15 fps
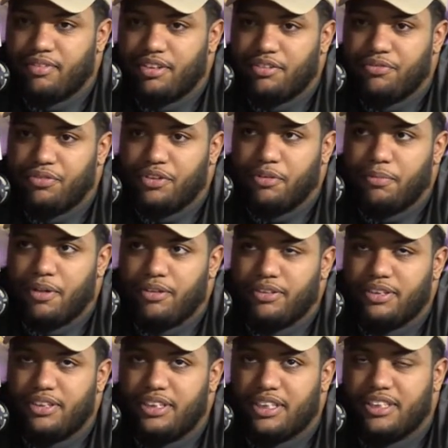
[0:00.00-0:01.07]
for about
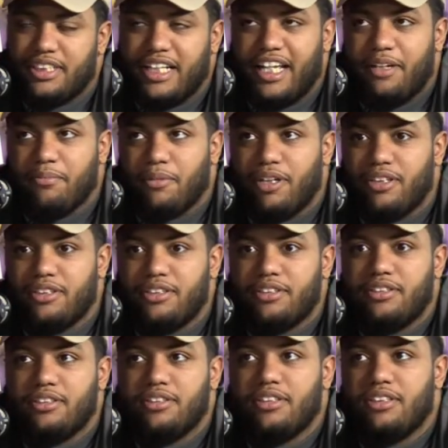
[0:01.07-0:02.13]
6 to 8
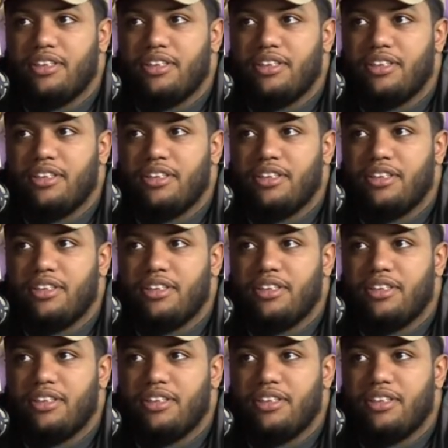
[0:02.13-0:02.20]
months,